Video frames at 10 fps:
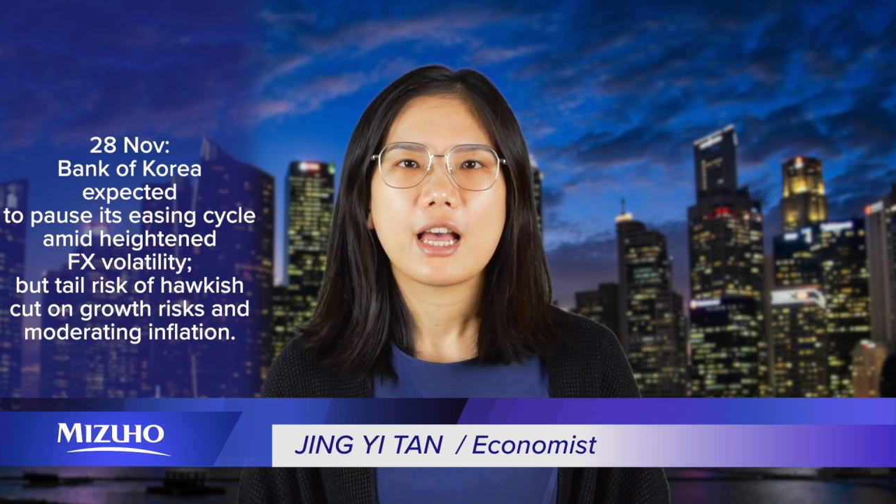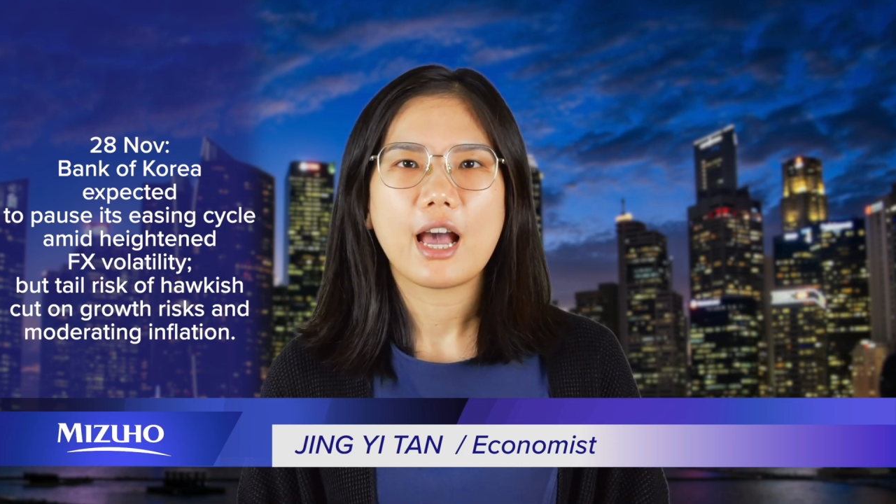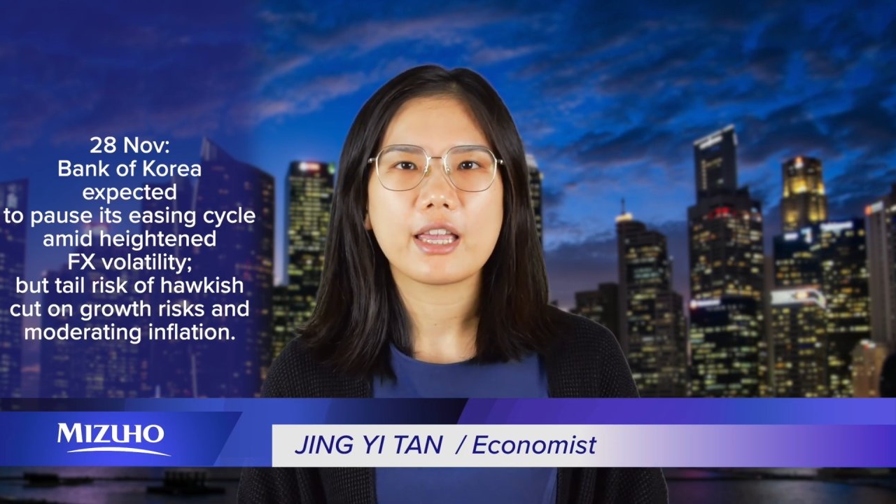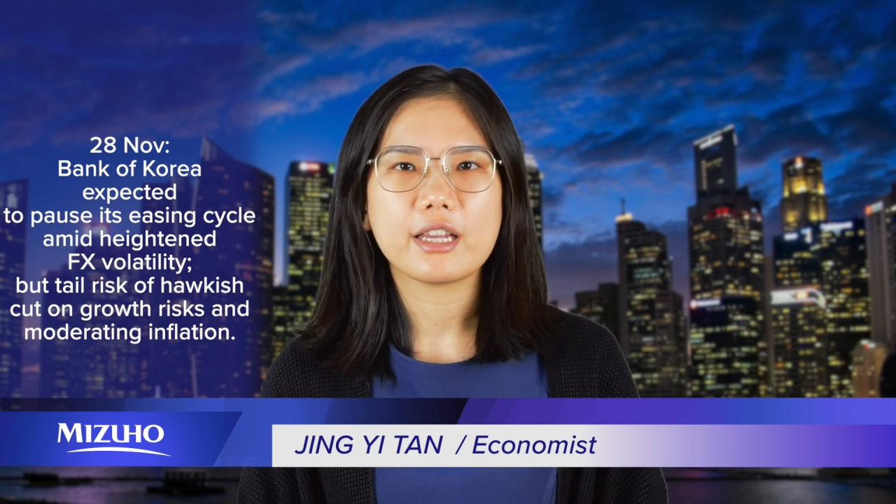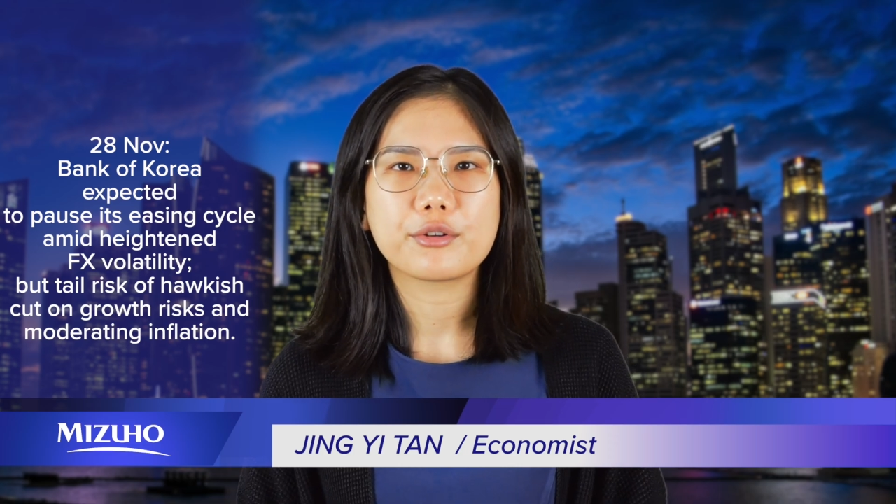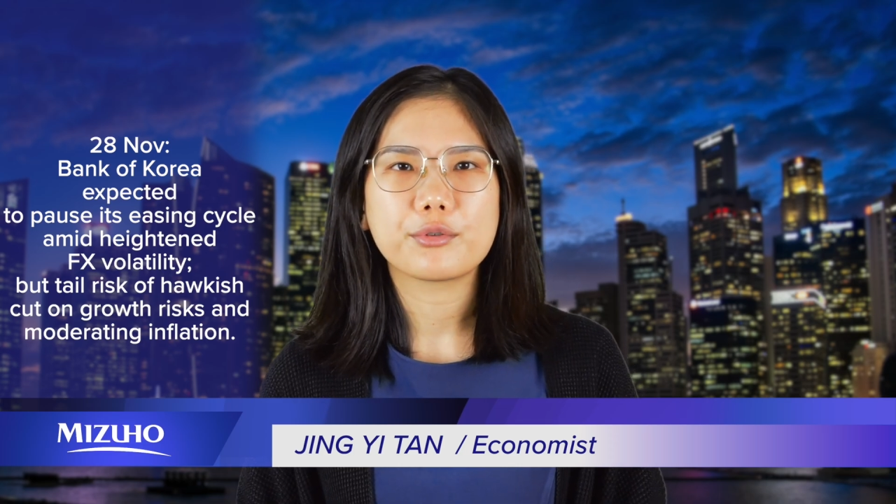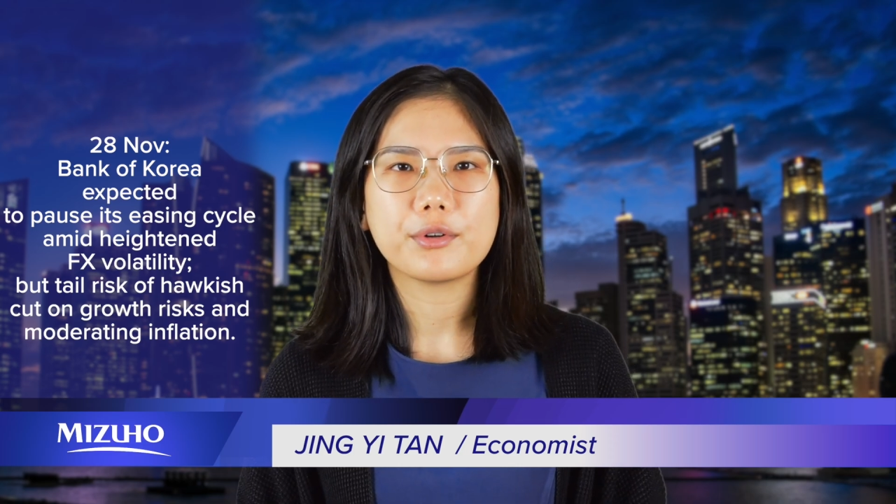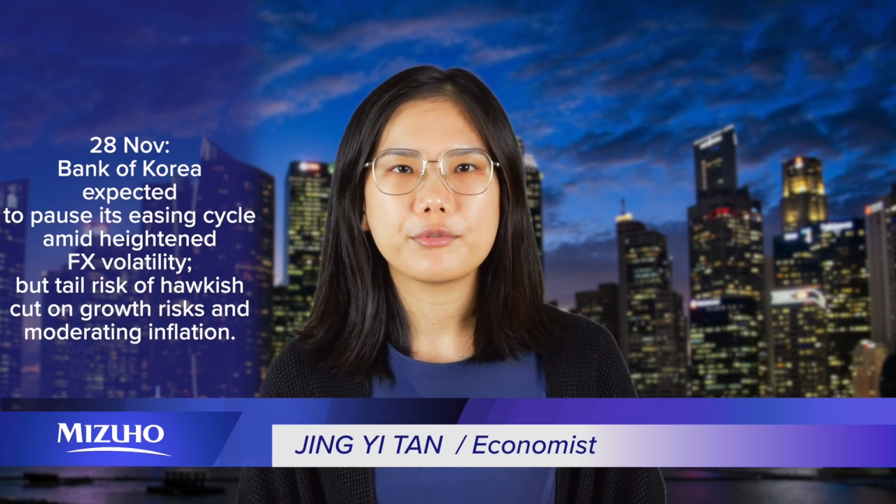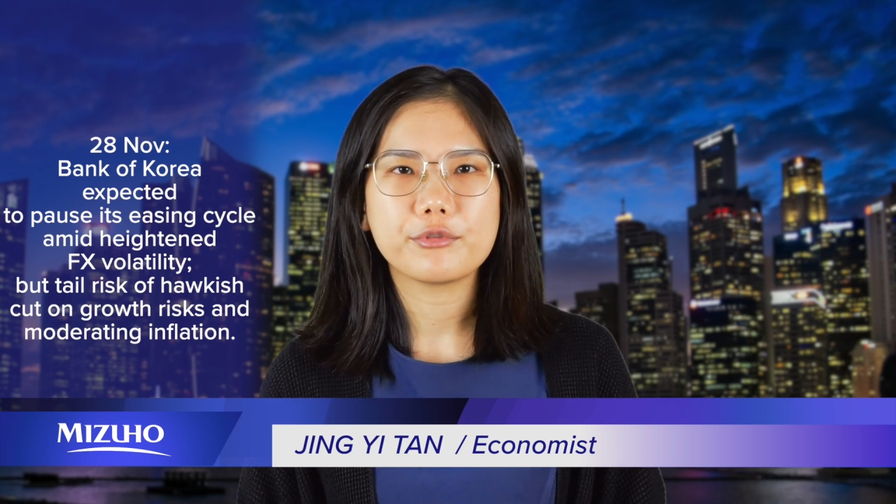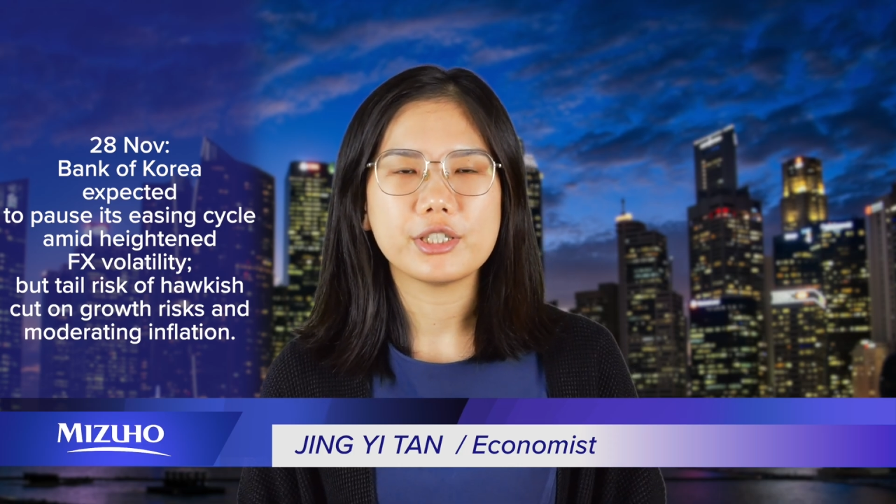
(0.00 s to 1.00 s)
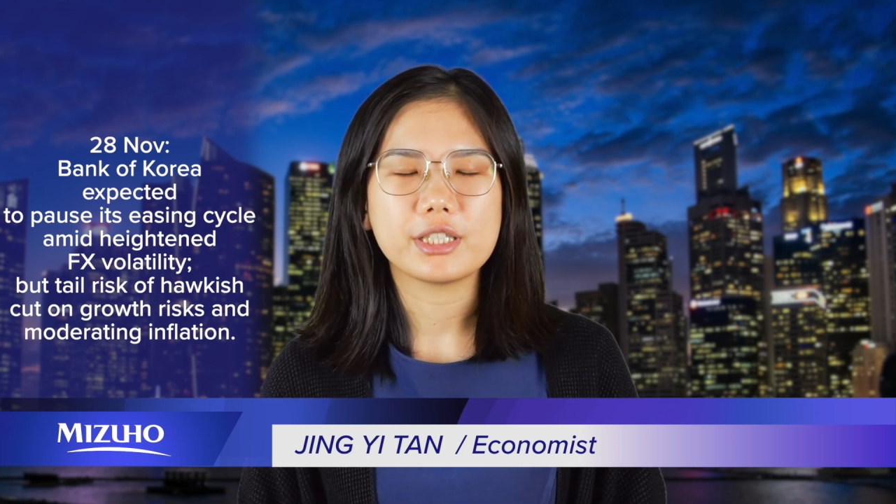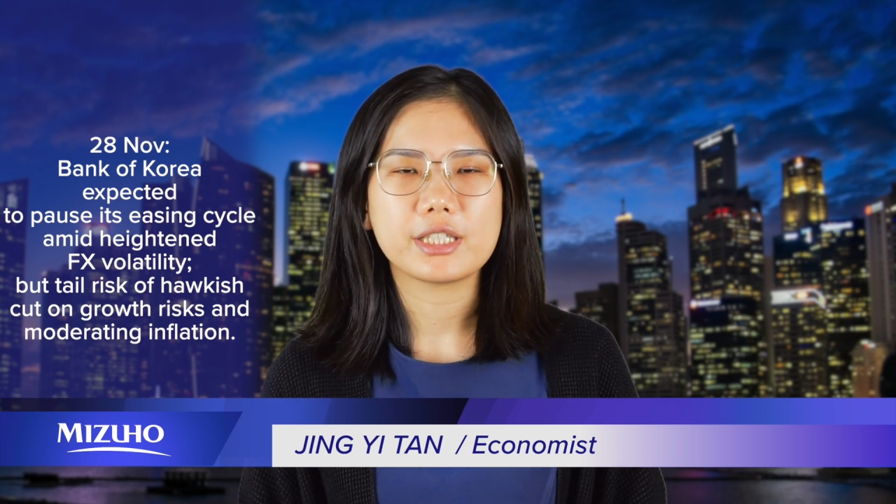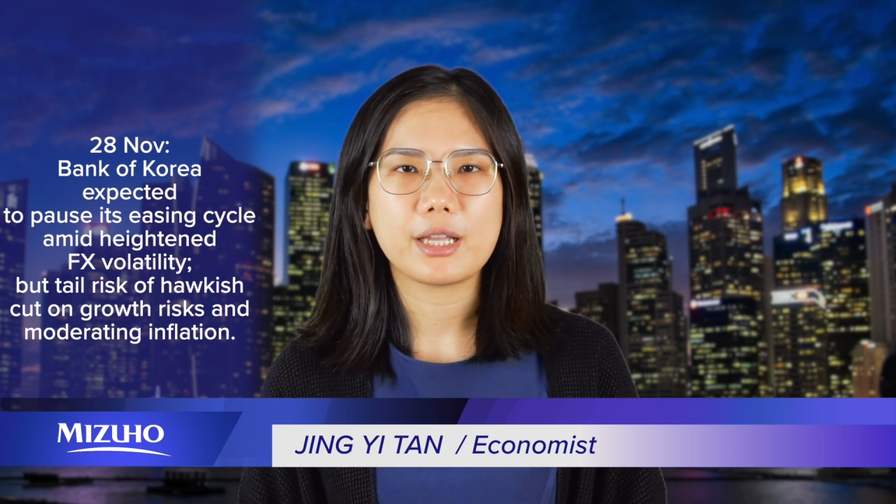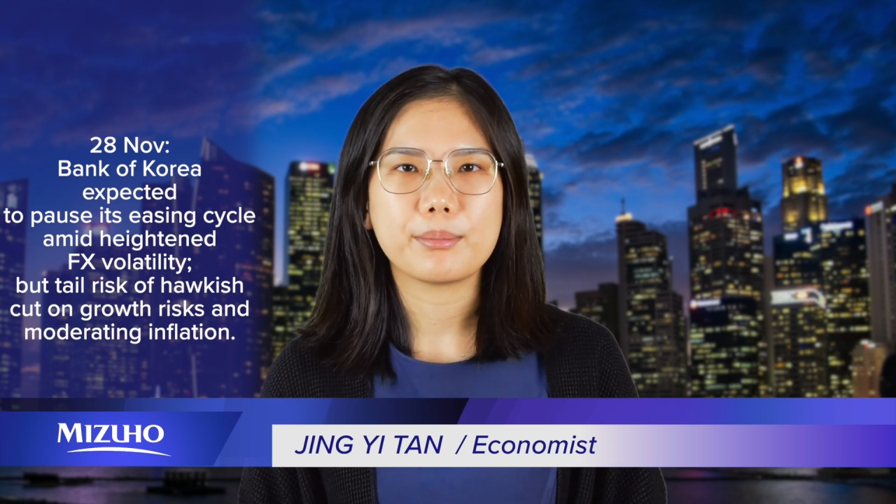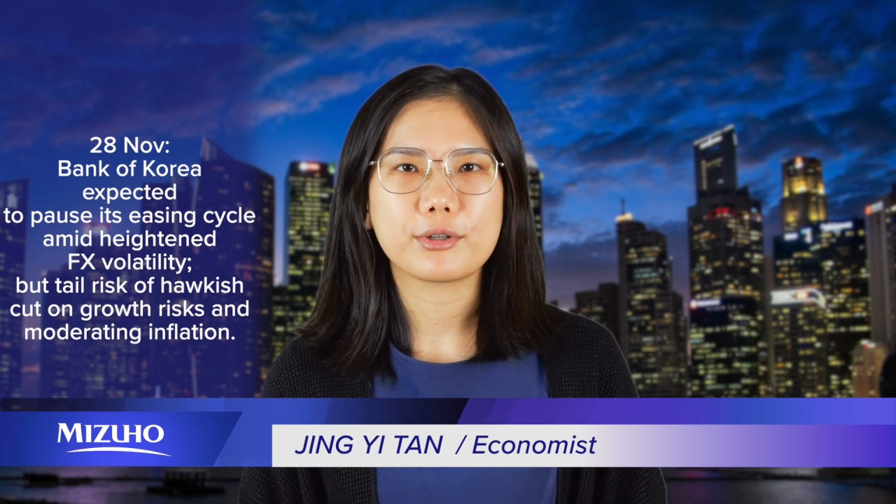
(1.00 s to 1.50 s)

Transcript: higher growth risks and